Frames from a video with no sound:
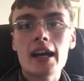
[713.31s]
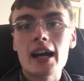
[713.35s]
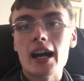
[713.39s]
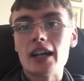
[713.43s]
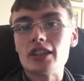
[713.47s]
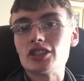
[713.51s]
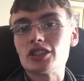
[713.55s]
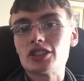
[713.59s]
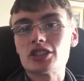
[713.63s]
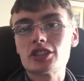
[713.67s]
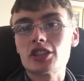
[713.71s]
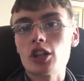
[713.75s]

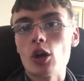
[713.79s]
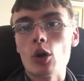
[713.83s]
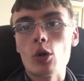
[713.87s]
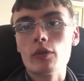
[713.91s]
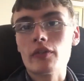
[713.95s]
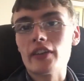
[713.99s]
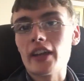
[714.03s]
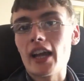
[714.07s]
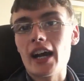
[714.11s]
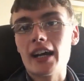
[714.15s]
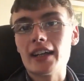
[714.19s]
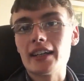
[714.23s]
I just stole
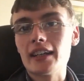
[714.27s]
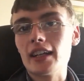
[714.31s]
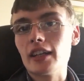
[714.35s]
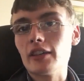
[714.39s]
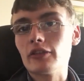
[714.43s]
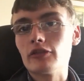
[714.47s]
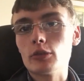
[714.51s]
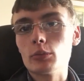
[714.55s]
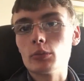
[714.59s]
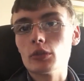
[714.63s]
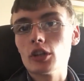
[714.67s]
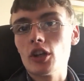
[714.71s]
the
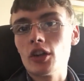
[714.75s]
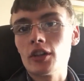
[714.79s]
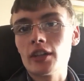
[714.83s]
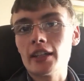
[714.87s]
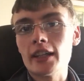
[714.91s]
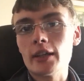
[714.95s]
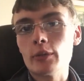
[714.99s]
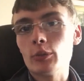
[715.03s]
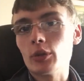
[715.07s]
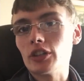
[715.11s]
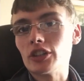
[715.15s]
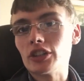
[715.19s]
idea from
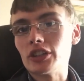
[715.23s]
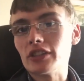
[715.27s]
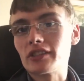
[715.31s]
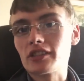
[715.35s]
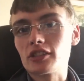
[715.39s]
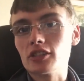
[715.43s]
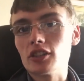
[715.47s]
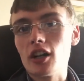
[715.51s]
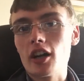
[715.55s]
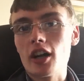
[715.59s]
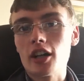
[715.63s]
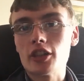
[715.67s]
Lonnie, which is
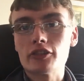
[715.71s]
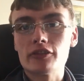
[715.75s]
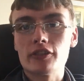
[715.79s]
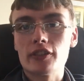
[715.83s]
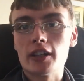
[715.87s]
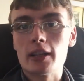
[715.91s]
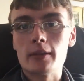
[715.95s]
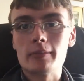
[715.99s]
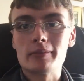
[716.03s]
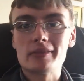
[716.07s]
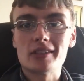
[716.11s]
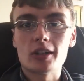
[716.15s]
Garage
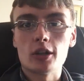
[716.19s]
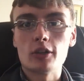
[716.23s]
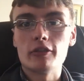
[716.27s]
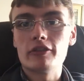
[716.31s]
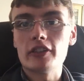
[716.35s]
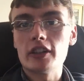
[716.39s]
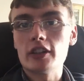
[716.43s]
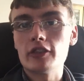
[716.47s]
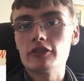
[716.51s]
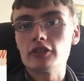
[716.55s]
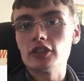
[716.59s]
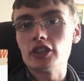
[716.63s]
Flip, so
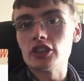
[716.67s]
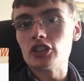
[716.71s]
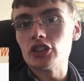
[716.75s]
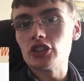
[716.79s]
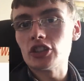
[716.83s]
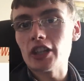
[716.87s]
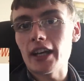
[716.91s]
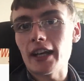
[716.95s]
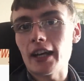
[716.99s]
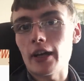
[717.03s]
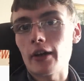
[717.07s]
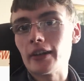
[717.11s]
feel free to
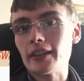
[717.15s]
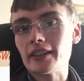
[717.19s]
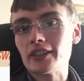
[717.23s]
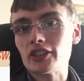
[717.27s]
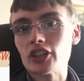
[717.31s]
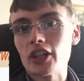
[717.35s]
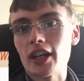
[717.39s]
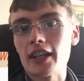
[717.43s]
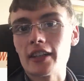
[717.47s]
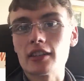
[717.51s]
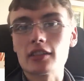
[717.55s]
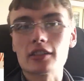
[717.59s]
check out his
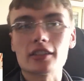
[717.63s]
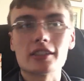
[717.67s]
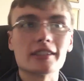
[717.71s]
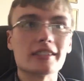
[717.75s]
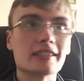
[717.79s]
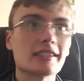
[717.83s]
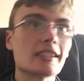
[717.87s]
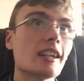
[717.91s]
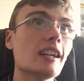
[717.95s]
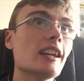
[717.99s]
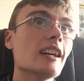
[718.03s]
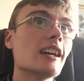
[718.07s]
channel
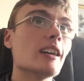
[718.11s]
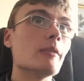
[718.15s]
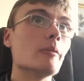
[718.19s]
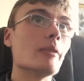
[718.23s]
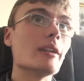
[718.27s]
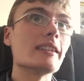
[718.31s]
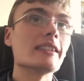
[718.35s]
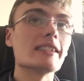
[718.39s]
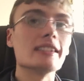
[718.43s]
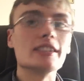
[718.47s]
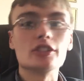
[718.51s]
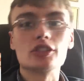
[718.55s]
because
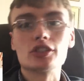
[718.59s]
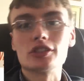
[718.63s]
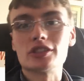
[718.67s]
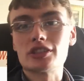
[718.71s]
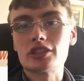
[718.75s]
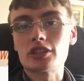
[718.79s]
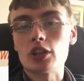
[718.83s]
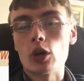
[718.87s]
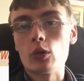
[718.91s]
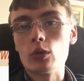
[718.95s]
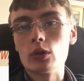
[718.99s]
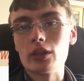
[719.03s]
basically just
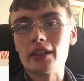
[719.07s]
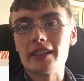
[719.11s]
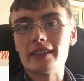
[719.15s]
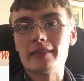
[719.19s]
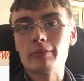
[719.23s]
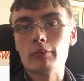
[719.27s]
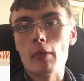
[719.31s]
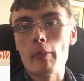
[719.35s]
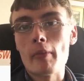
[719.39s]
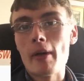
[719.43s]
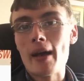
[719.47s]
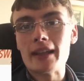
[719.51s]
stole
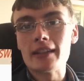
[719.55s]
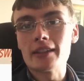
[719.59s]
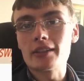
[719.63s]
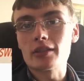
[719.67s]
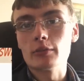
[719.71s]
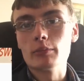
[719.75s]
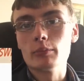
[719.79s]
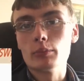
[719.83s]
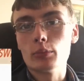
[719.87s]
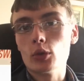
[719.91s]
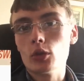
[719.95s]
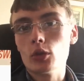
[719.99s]
his momentum